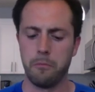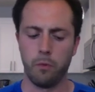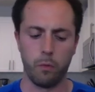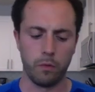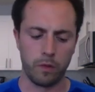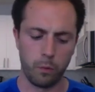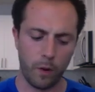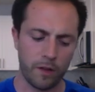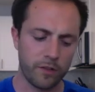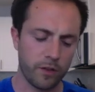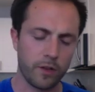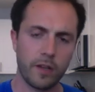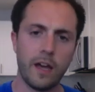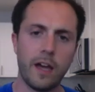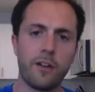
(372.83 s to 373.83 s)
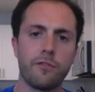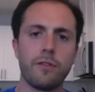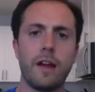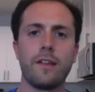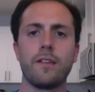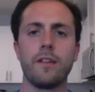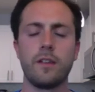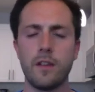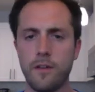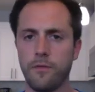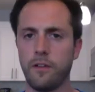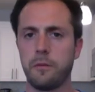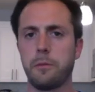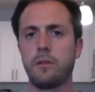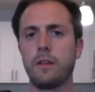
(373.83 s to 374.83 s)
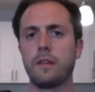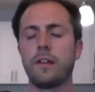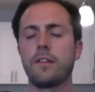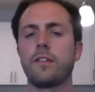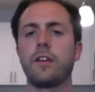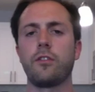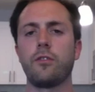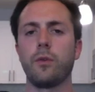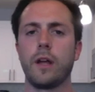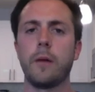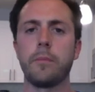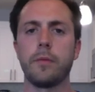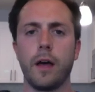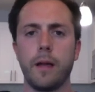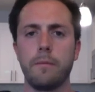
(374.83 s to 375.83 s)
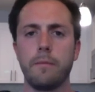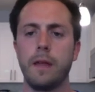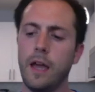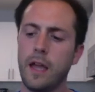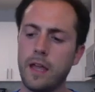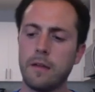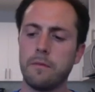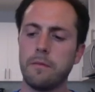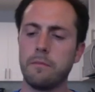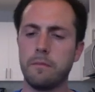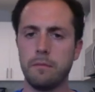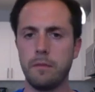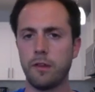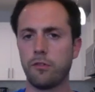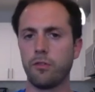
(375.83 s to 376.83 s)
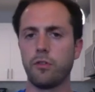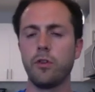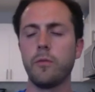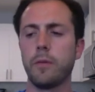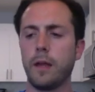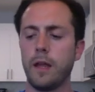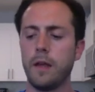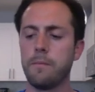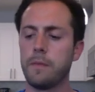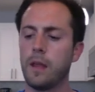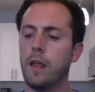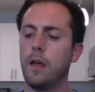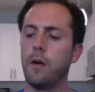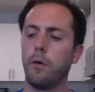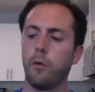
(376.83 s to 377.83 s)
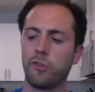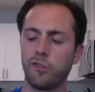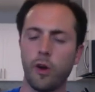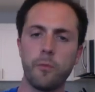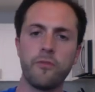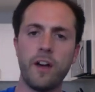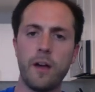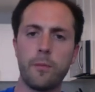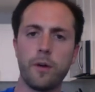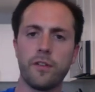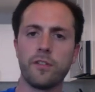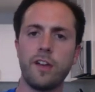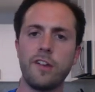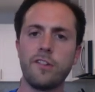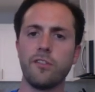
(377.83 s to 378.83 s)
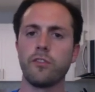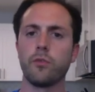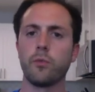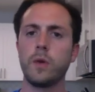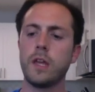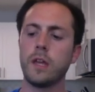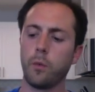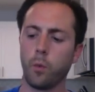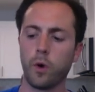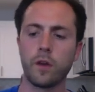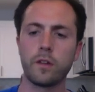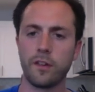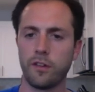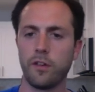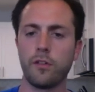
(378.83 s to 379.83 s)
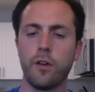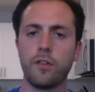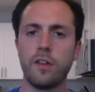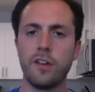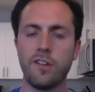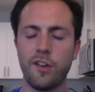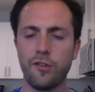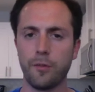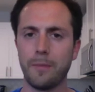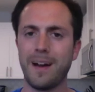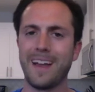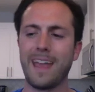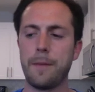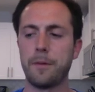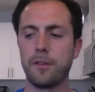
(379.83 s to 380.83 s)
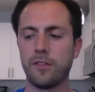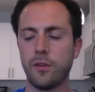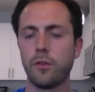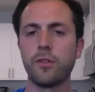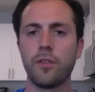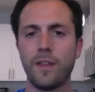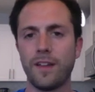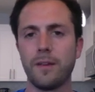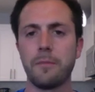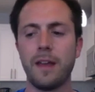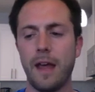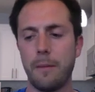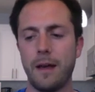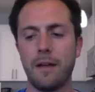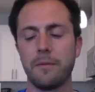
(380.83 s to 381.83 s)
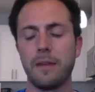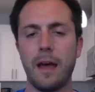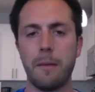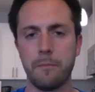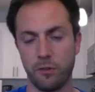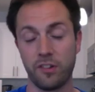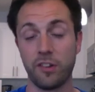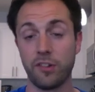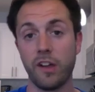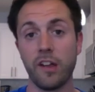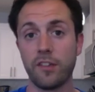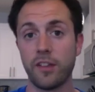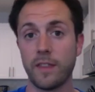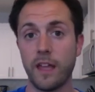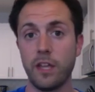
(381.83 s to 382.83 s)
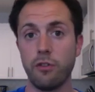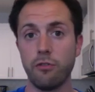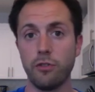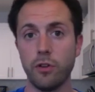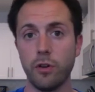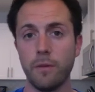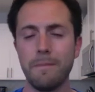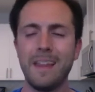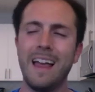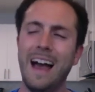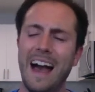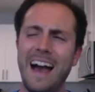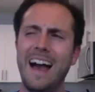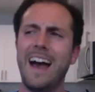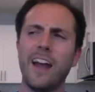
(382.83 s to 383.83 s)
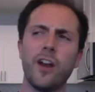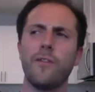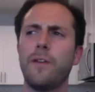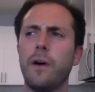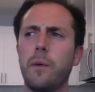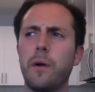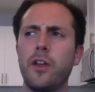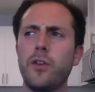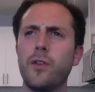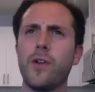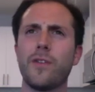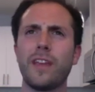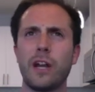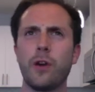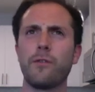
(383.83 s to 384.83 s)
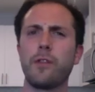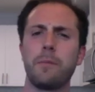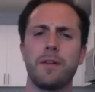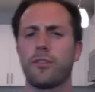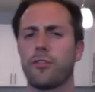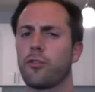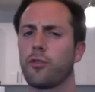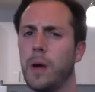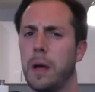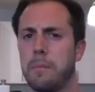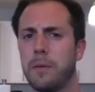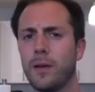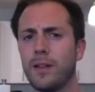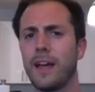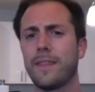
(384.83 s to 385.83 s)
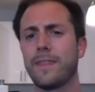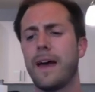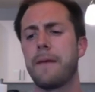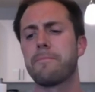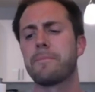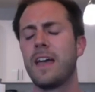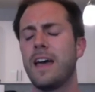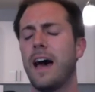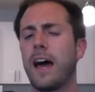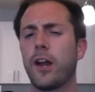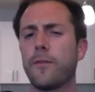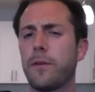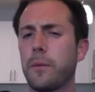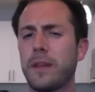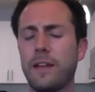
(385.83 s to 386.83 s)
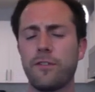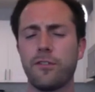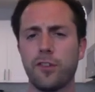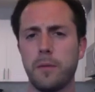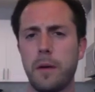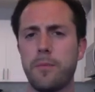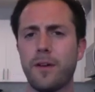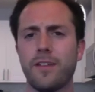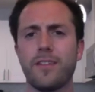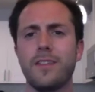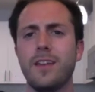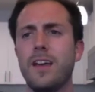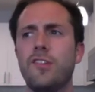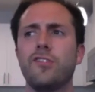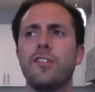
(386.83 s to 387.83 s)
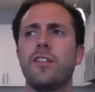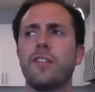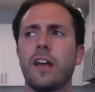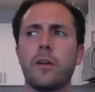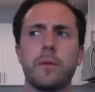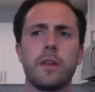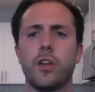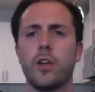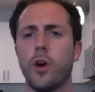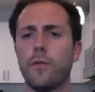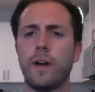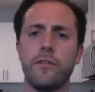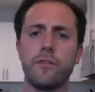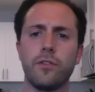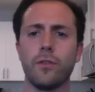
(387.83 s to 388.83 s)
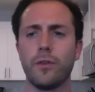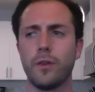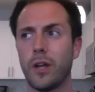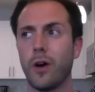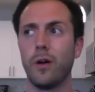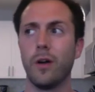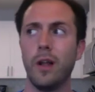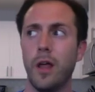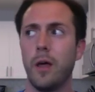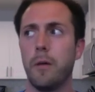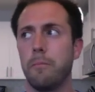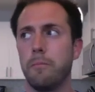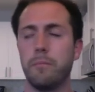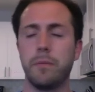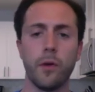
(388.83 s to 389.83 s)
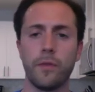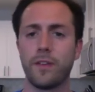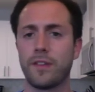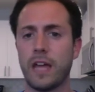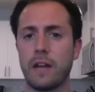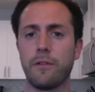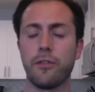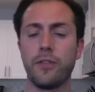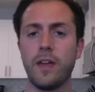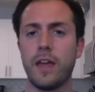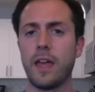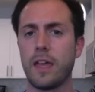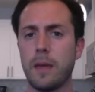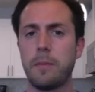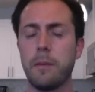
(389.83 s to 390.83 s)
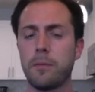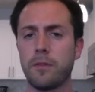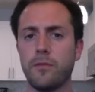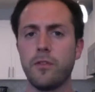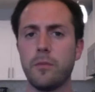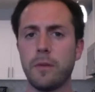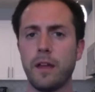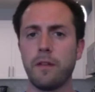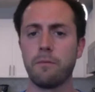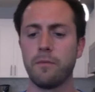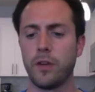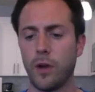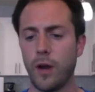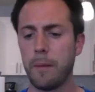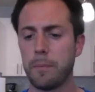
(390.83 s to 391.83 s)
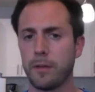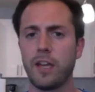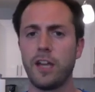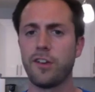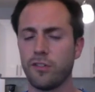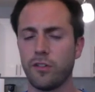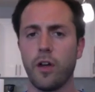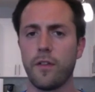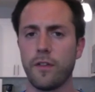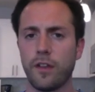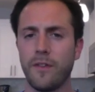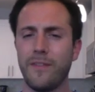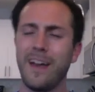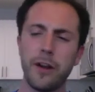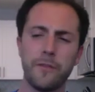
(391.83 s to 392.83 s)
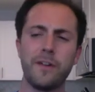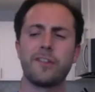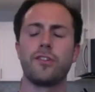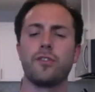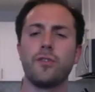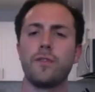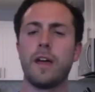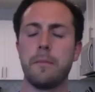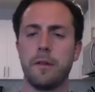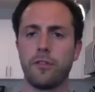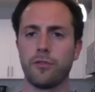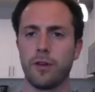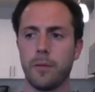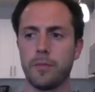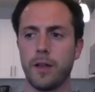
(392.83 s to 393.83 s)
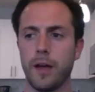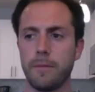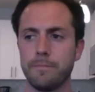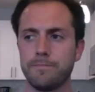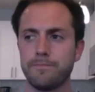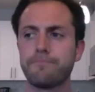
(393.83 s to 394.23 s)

What's the contrasted difference between listening to an upline? Hey, Mr. Newbie, show up 5 presentations a week, work, listen, associate, change your buying habits. Those are things I'm suggesting that you do. I don't know if I want to do those. I don't know if the business was quite built like that. I don't know if I really have to show my presentations. I don't really know if I have to, build this kind of a thing and get people to view my, application, all this stuff. I don't know if I should do that, Mr. Upline.